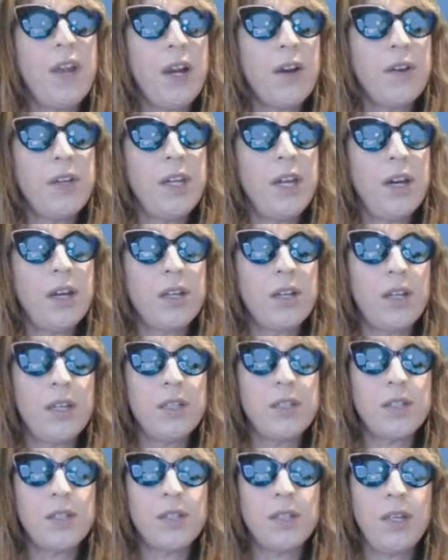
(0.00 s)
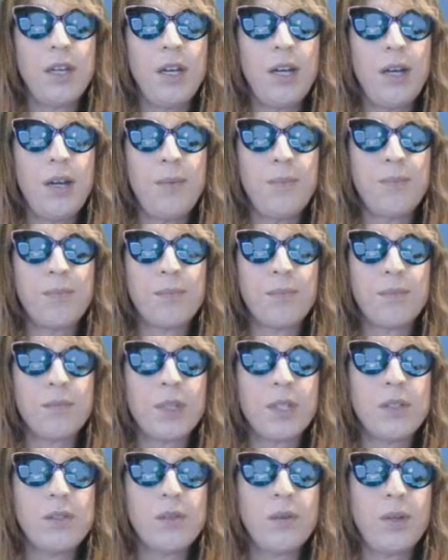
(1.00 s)
very not good. So I'm
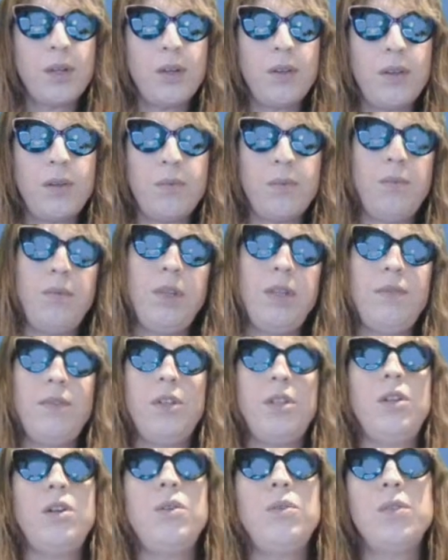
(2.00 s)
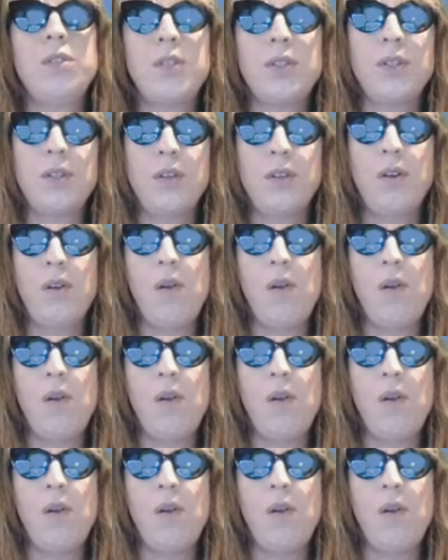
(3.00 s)
going to make a note.